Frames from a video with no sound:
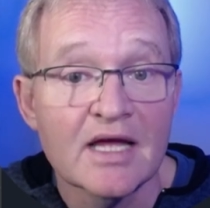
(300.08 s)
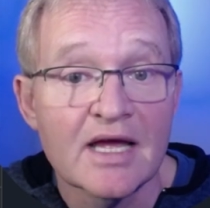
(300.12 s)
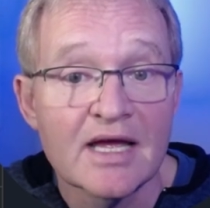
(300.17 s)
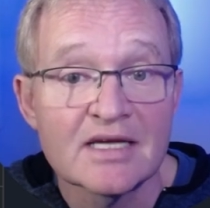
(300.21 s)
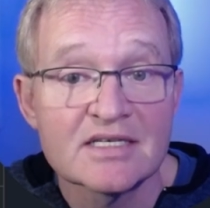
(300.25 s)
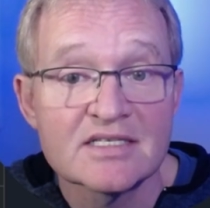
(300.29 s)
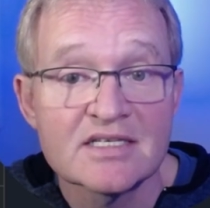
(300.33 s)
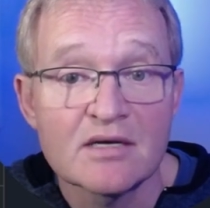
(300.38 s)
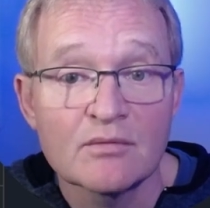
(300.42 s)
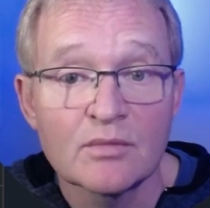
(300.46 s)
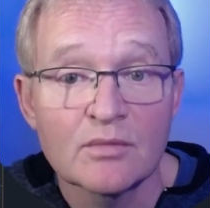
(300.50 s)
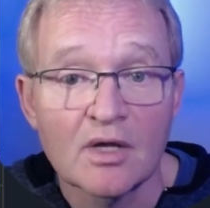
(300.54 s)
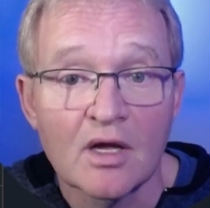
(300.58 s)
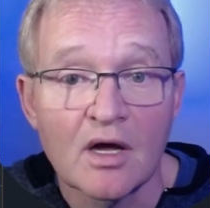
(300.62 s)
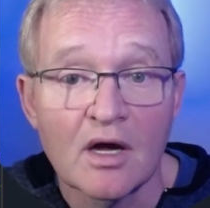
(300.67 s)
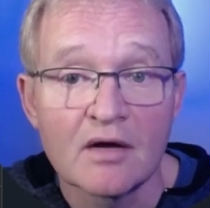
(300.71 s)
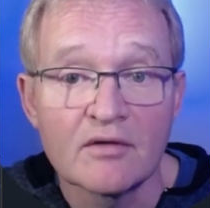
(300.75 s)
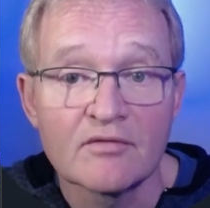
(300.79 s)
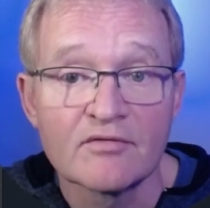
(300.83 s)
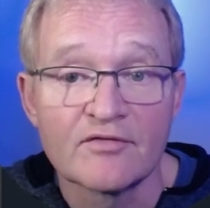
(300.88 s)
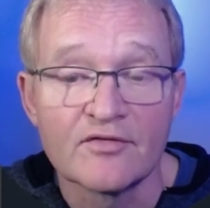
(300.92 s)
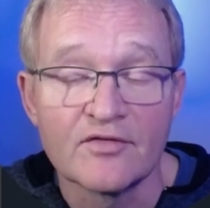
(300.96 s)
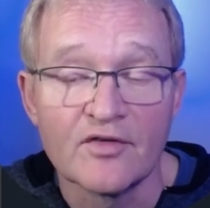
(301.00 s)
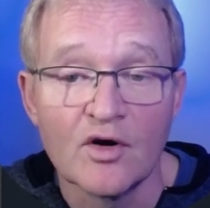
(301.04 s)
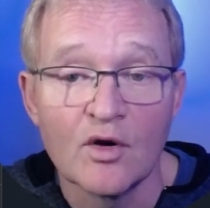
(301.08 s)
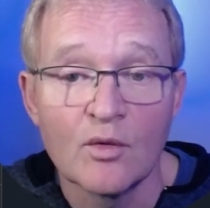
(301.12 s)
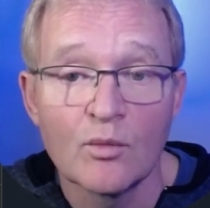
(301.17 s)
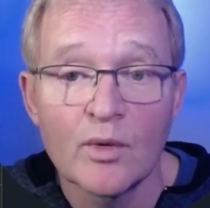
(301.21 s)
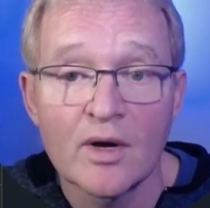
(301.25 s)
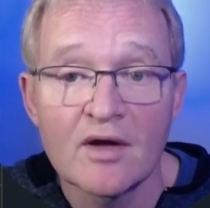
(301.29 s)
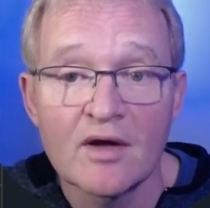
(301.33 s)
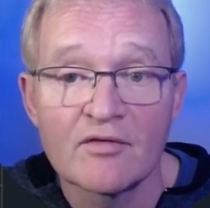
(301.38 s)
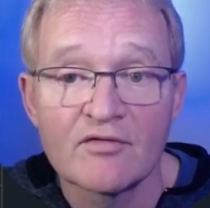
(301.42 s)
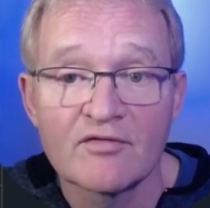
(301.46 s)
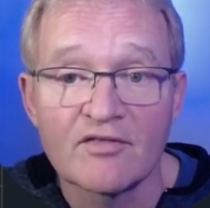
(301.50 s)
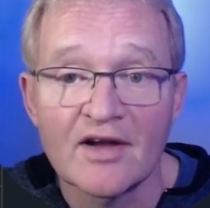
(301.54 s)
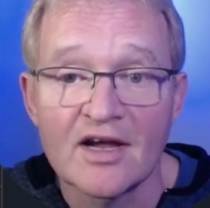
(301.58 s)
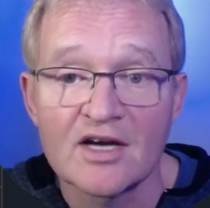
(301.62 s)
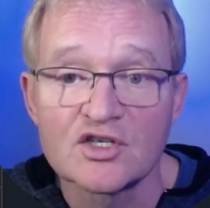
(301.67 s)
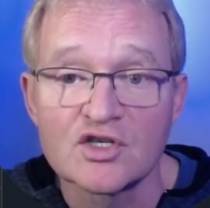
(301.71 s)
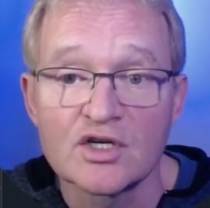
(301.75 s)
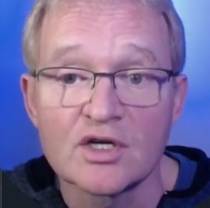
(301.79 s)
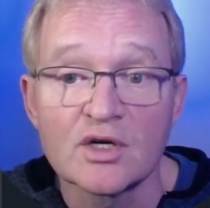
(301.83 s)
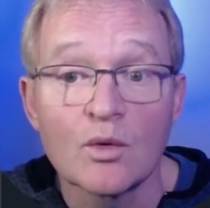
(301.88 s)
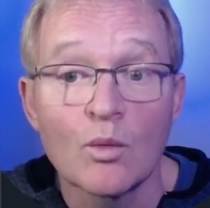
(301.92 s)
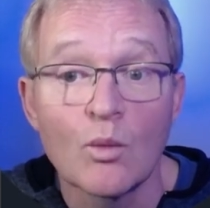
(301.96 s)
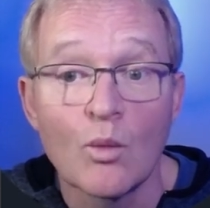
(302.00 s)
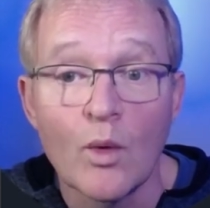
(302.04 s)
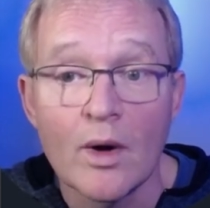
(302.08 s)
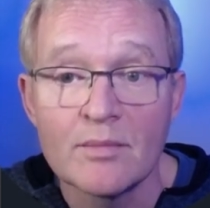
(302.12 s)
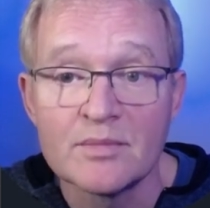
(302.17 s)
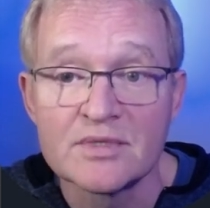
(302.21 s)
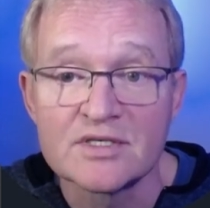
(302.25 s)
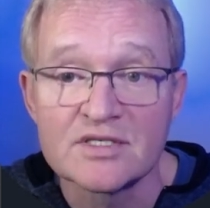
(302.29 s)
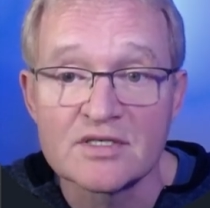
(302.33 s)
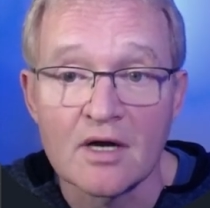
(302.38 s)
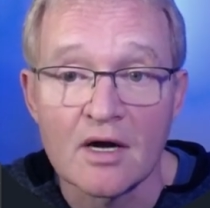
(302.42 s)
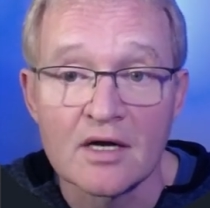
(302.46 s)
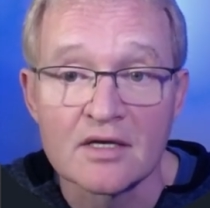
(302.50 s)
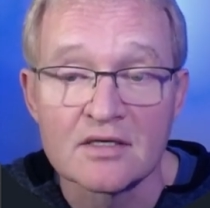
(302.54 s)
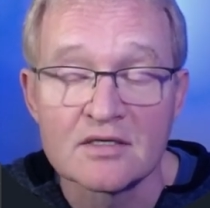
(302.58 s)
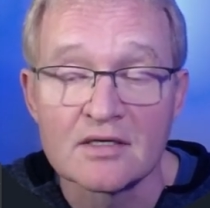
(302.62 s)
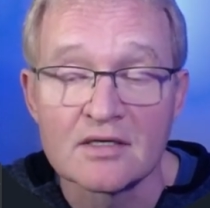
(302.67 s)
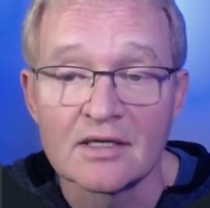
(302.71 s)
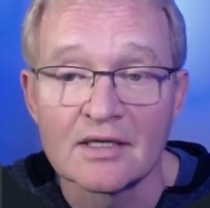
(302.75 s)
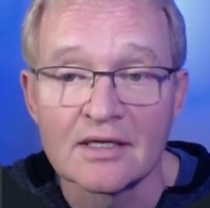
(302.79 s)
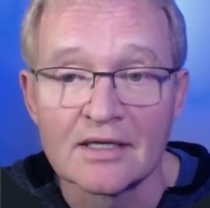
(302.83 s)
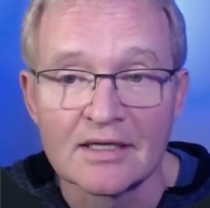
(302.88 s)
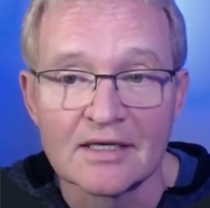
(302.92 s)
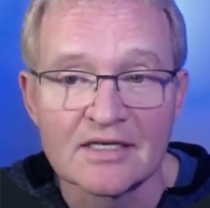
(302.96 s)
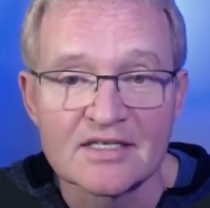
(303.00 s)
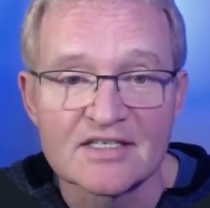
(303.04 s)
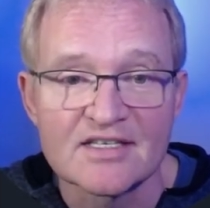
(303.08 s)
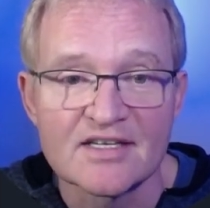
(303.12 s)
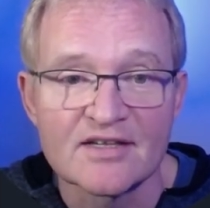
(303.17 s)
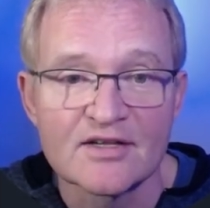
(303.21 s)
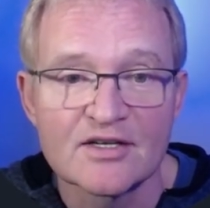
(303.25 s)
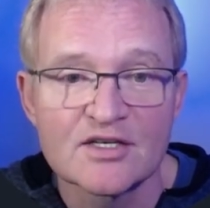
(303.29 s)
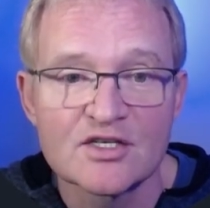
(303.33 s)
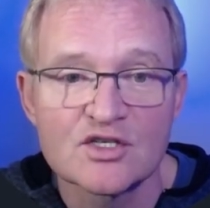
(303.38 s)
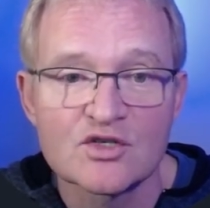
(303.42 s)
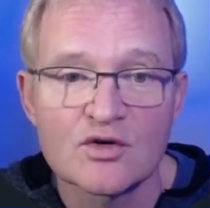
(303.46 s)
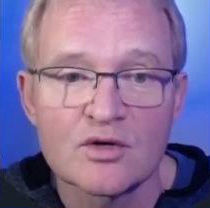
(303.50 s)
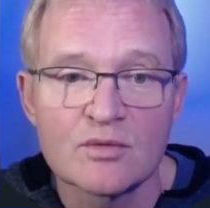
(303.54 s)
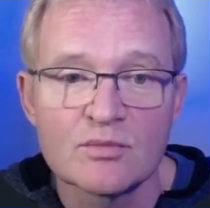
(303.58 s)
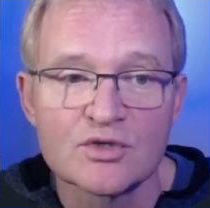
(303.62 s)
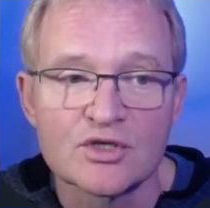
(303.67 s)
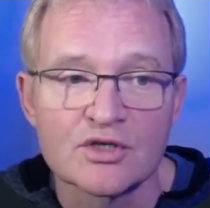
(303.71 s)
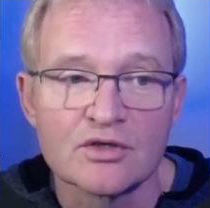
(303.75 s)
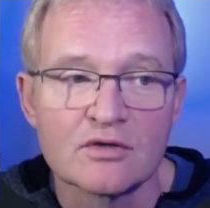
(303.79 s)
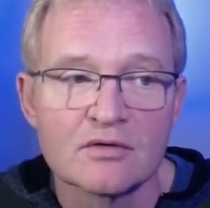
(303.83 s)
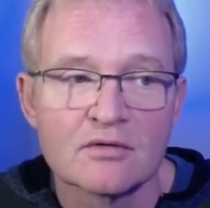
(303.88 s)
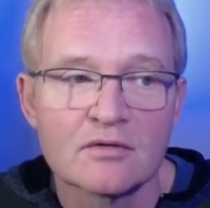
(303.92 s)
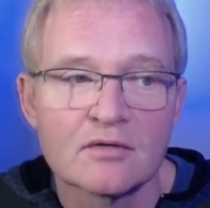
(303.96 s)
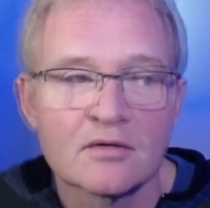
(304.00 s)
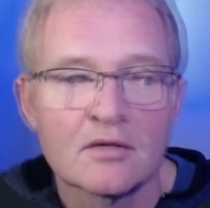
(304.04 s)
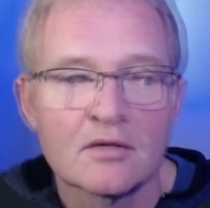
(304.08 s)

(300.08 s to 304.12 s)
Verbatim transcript: SMLight firmware flashing website, links in the description.